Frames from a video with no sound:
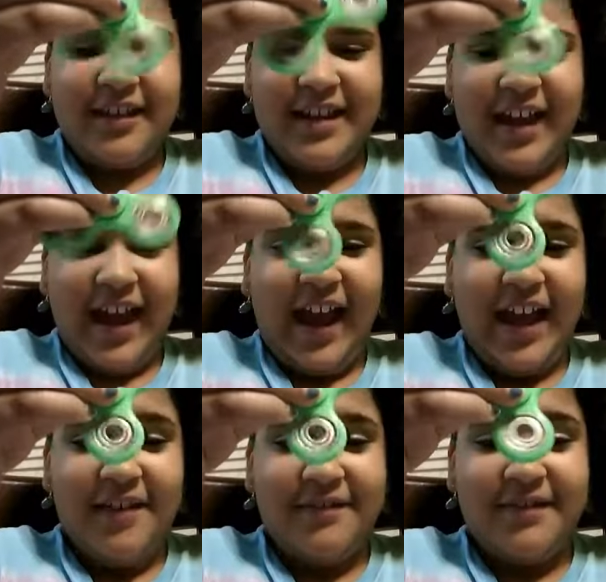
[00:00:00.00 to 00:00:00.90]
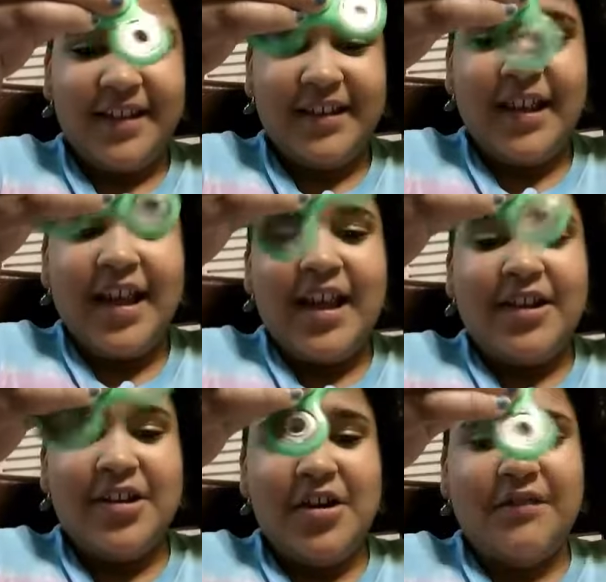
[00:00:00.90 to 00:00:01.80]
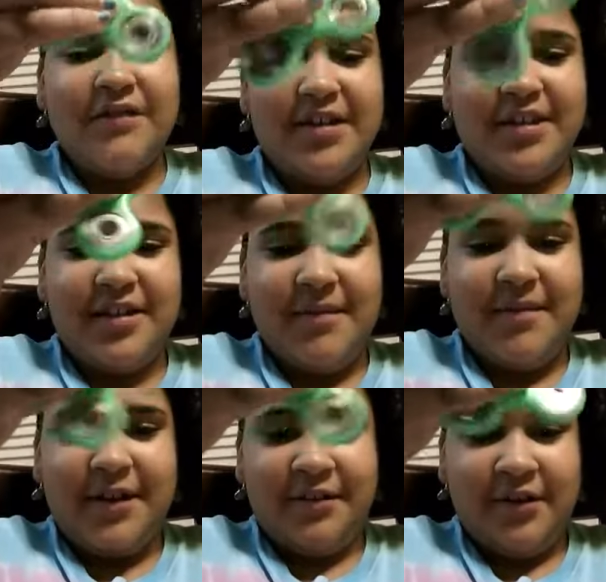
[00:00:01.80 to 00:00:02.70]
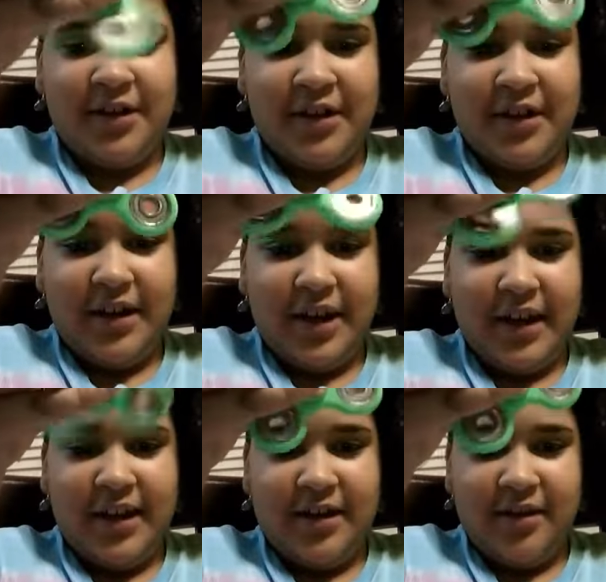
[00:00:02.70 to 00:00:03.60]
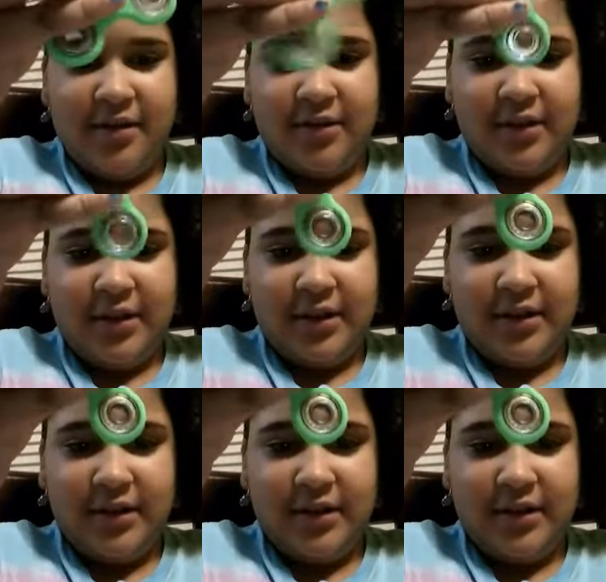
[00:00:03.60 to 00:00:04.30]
I have this nervous stomach a lot. I get it a lot.